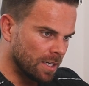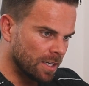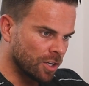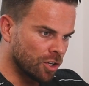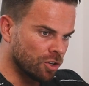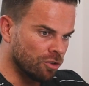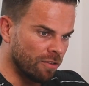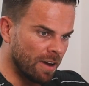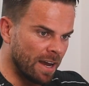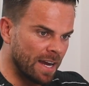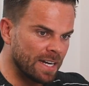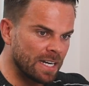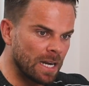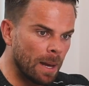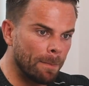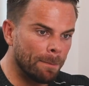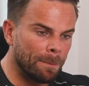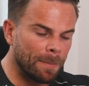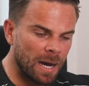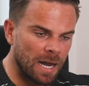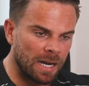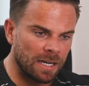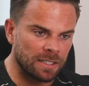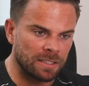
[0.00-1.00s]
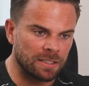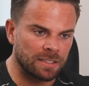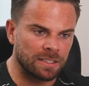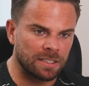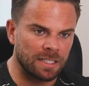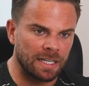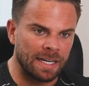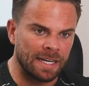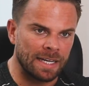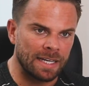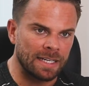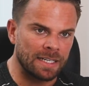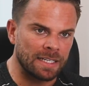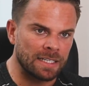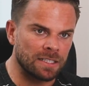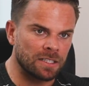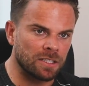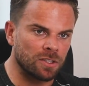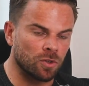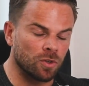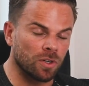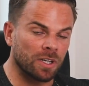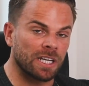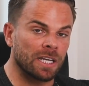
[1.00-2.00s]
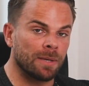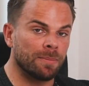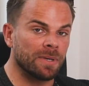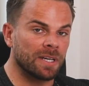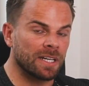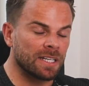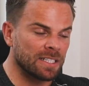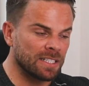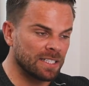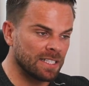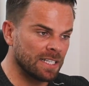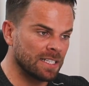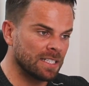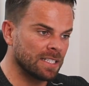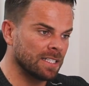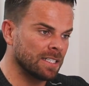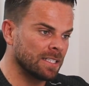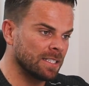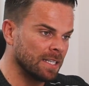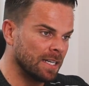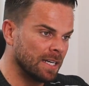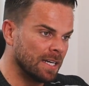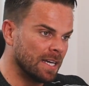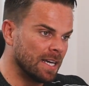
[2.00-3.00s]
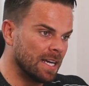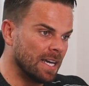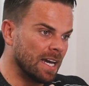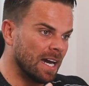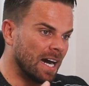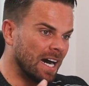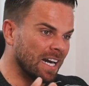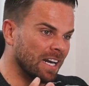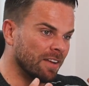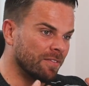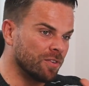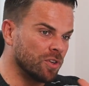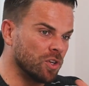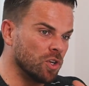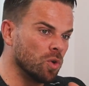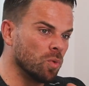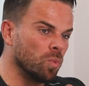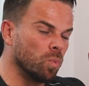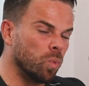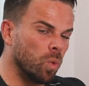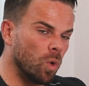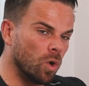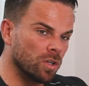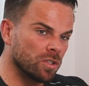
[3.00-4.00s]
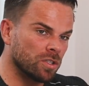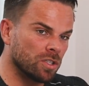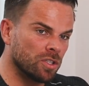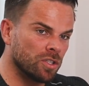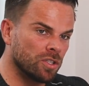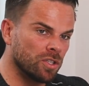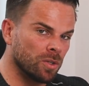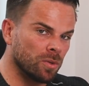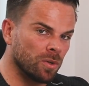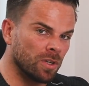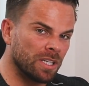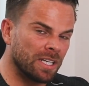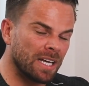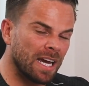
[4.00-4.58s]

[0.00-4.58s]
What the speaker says: creating that balance is going to keep you consistent. And if you wanted to, and